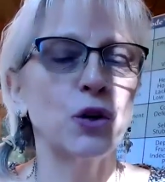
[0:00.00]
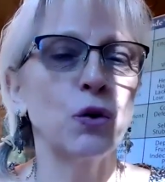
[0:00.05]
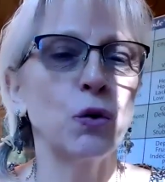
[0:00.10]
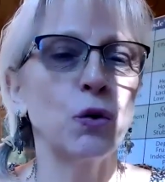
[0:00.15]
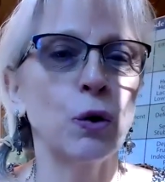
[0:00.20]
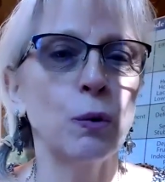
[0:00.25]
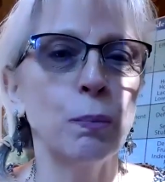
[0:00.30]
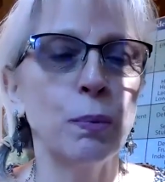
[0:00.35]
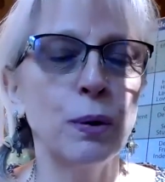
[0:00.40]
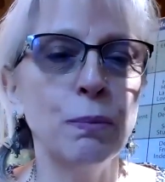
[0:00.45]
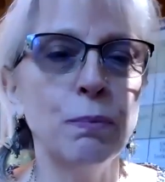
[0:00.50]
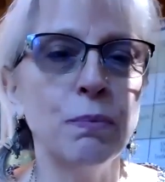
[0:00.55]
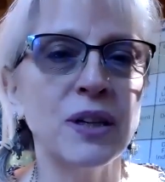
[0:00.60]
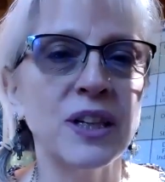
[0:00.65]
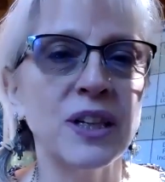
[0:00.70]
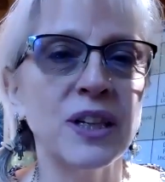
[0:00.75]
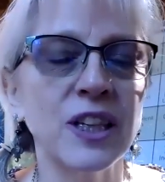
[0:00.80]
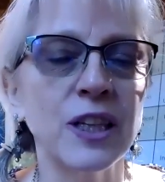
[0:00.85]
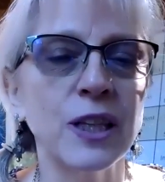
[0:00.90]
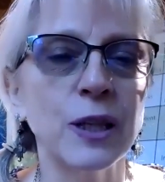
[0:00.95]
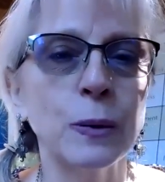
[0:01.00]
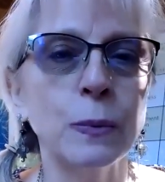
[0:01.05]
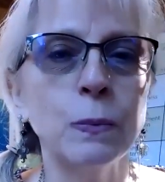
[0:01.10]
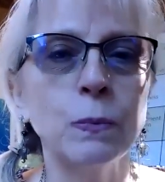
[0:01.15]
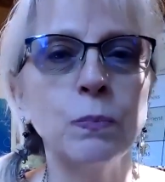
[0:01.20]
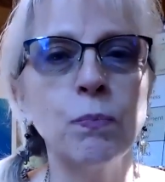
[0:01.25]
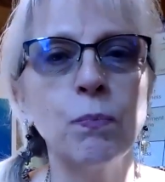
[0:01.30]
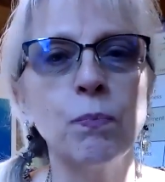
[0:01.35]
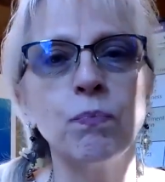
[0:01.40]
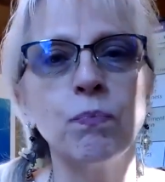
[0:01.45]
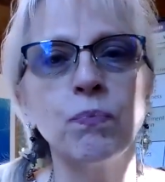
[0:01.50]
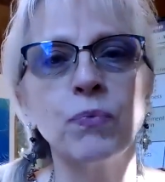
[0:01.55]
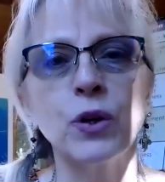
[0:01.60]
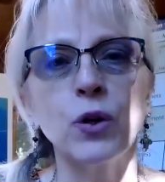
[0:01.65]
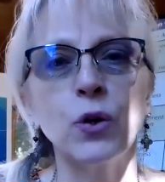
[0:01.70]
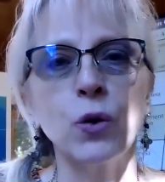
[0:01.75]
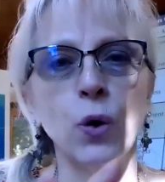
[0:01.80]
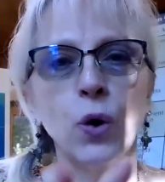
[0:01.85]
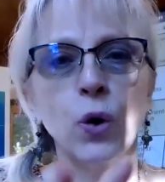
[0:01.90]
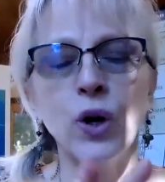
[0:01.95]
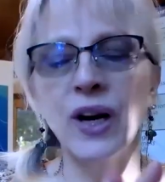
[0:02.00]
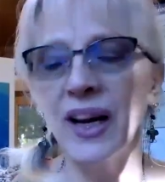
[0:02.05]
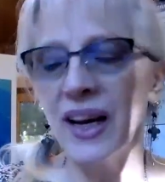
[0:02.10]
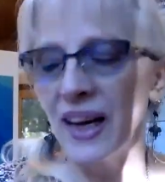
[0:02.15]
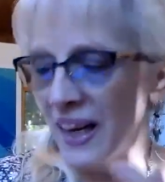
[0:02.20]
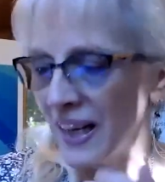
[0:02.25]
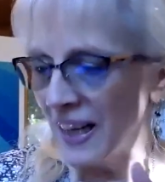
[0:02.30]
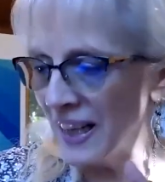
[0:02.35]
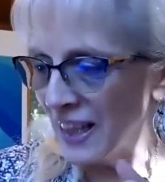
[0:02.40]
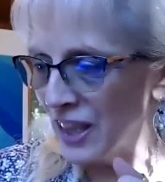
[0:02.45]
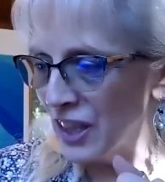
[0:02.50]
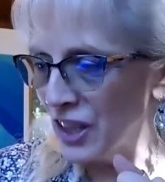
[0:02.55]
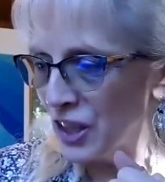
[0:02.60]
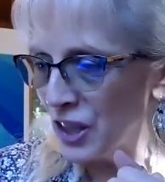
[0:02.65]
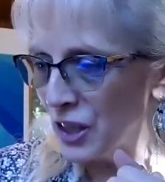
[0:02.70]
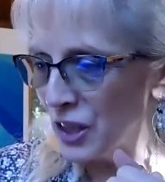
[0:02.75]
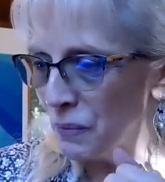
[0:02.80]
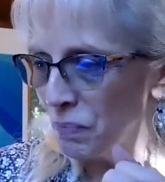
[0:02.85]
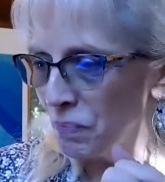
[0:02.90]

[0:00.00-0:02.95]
your permission, your age,